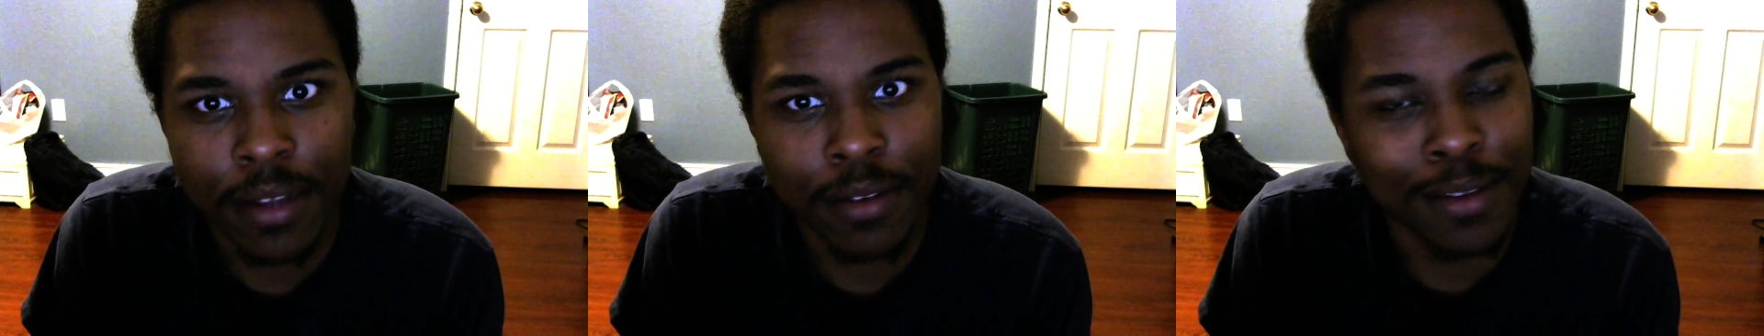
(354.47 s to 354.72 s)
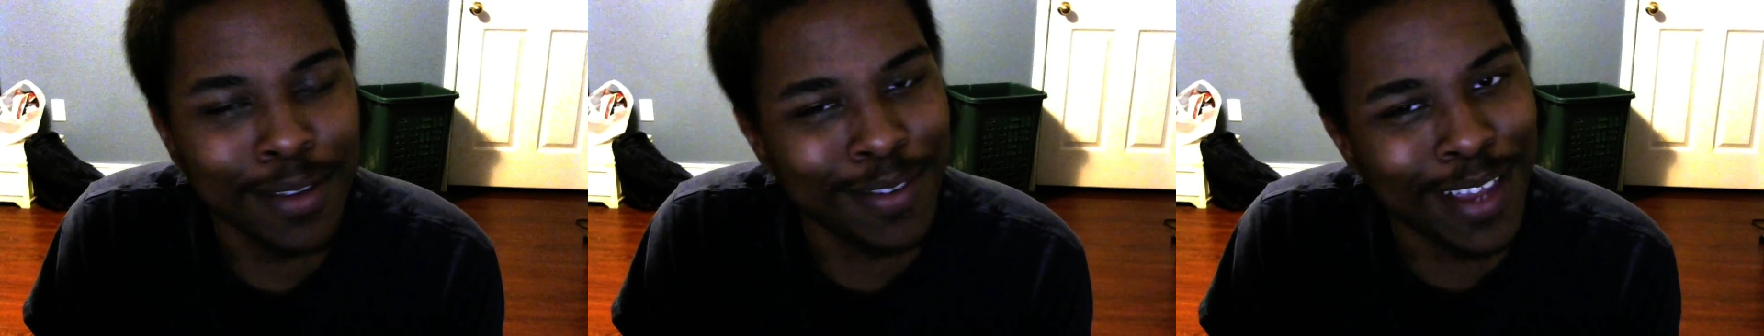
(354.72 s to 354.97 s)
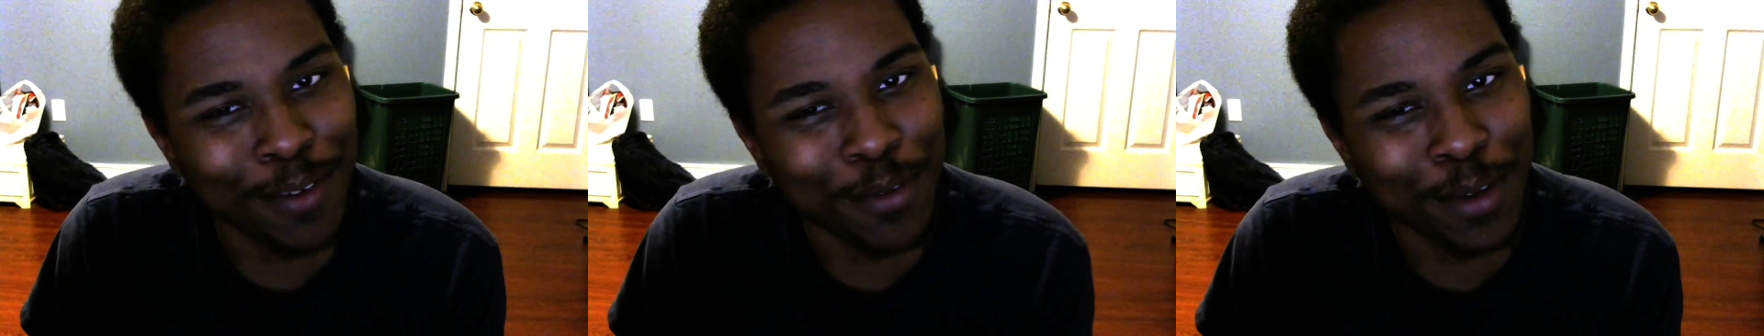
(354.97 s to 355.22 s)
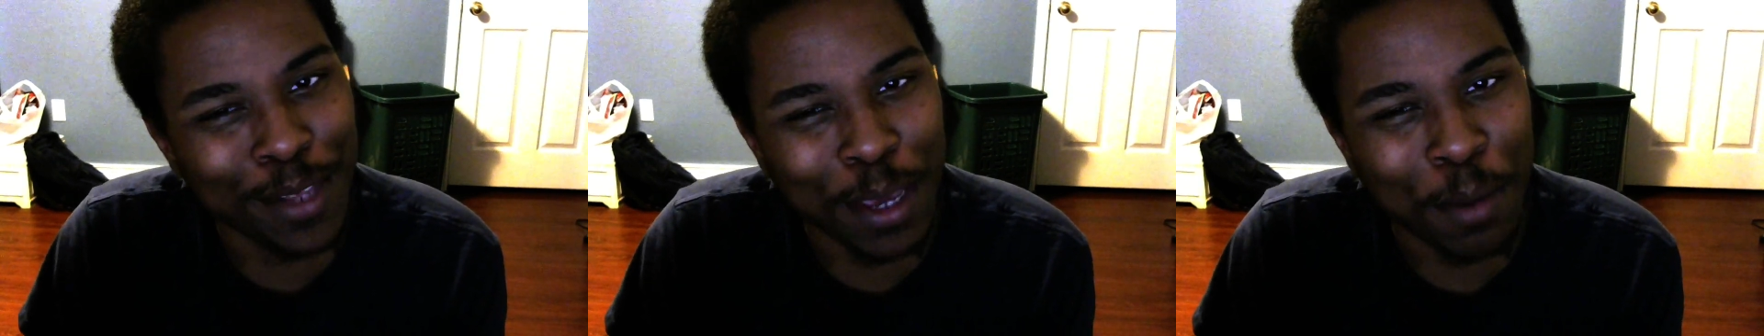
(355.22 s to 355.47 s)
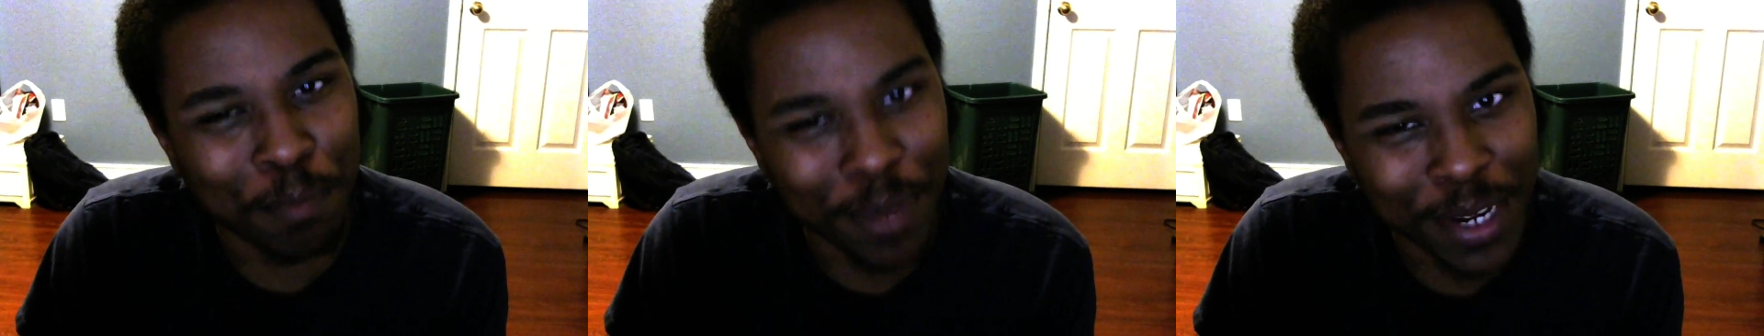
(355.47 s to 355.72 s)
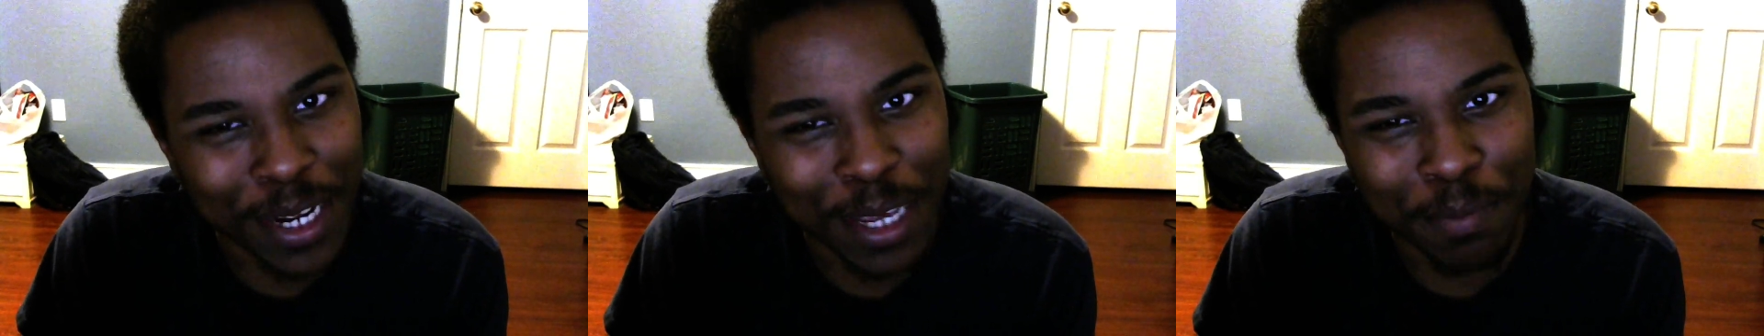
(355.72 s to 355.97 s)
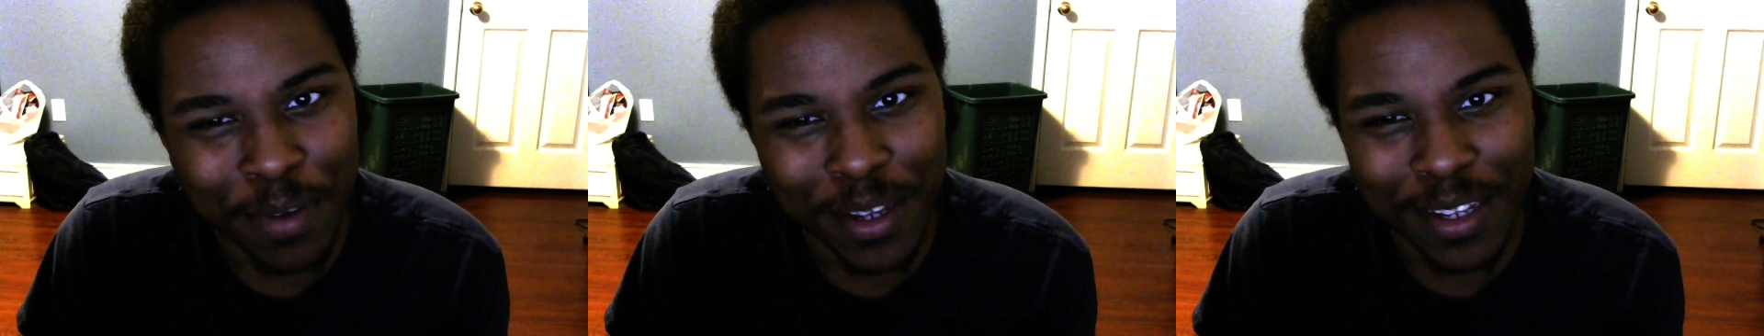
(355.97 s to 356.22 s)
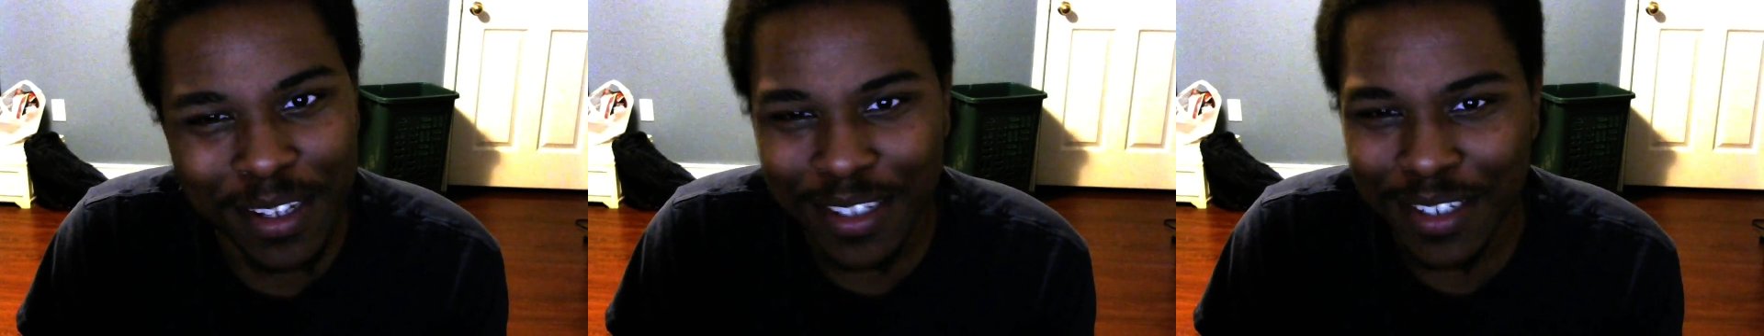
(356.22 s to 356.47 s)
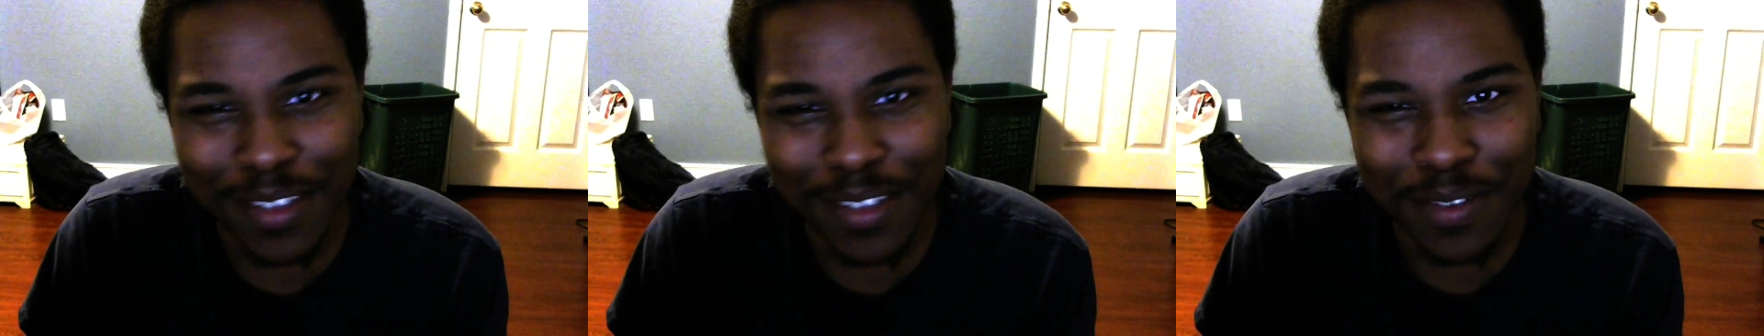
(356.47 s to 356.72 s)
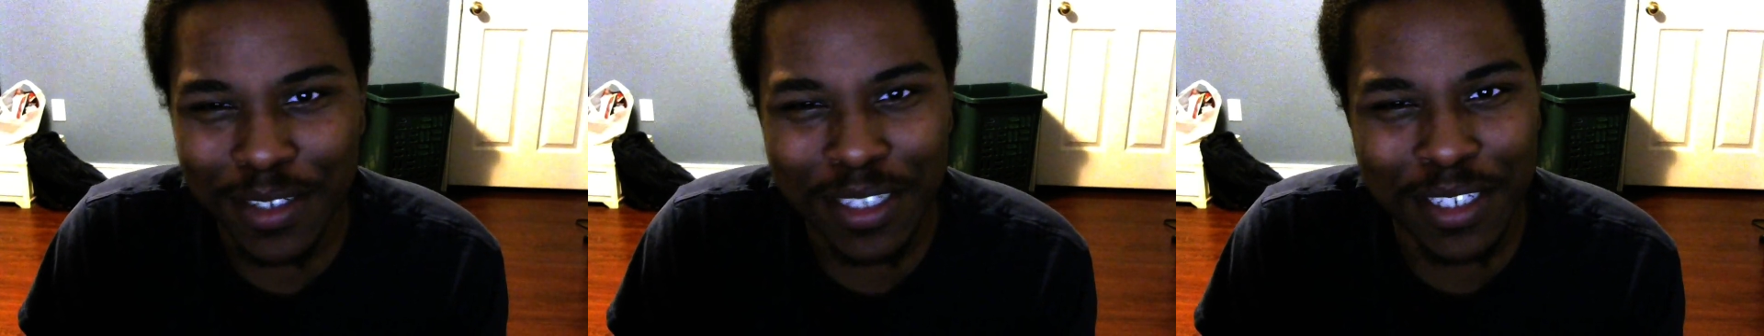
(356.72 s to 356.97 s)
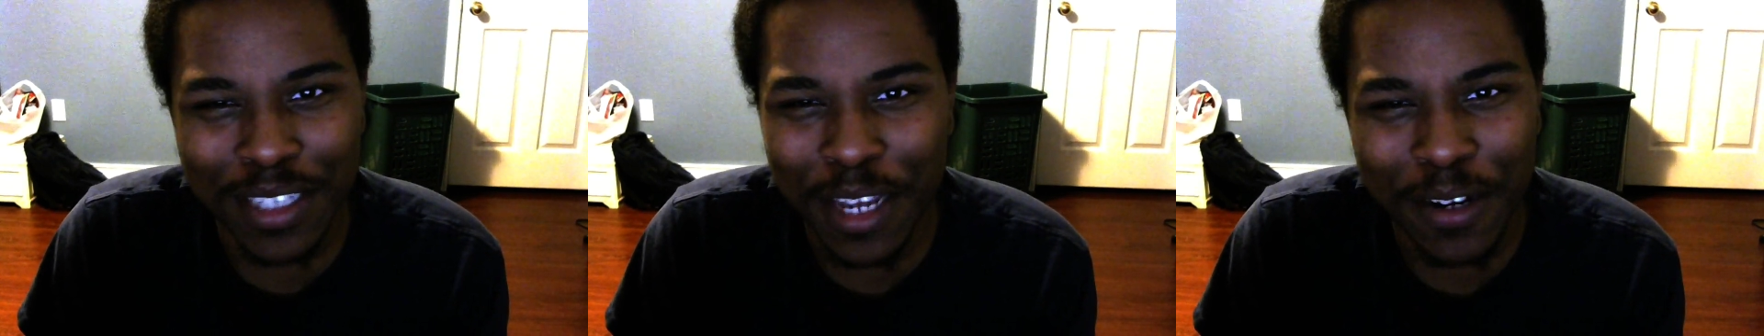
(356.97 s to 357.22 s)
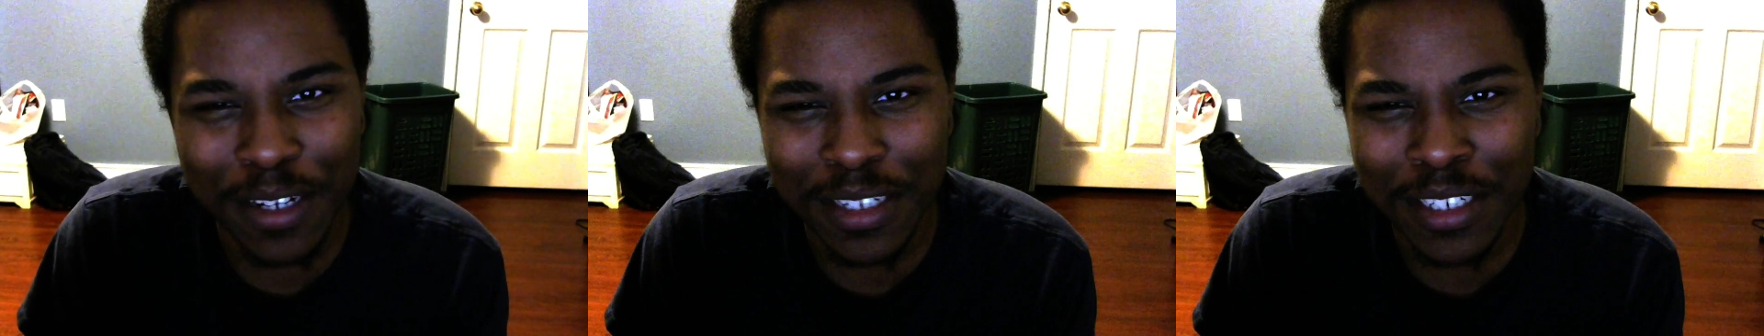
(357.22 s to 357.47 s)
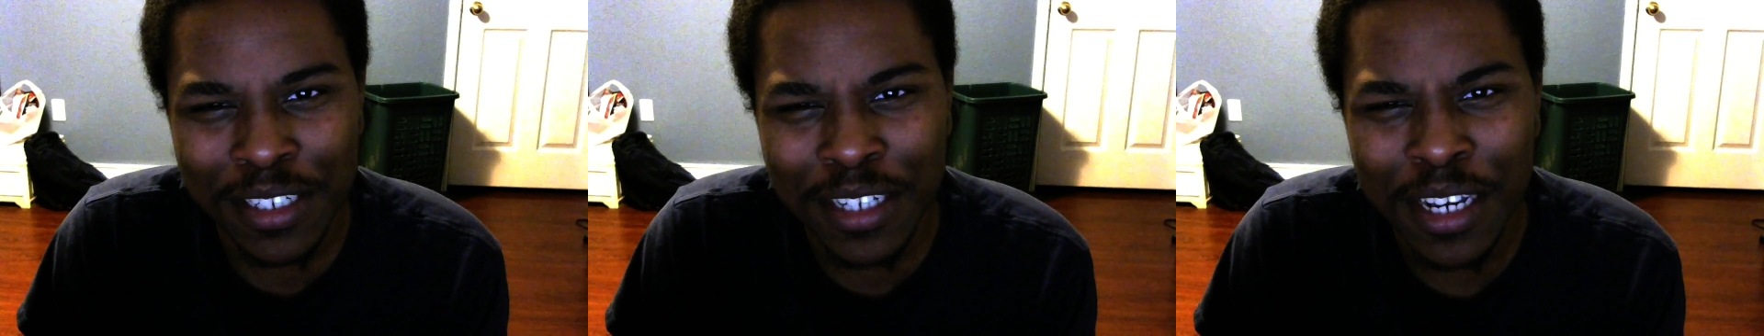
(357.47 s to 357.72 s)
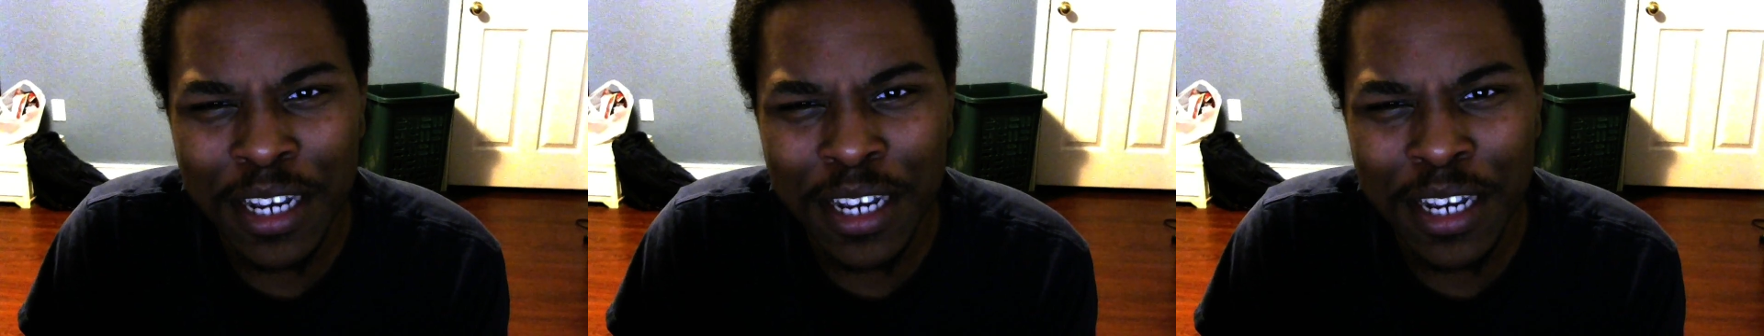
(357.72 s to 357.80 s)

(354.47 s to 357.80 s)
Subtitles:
No, not really a buddy, but he's just there to just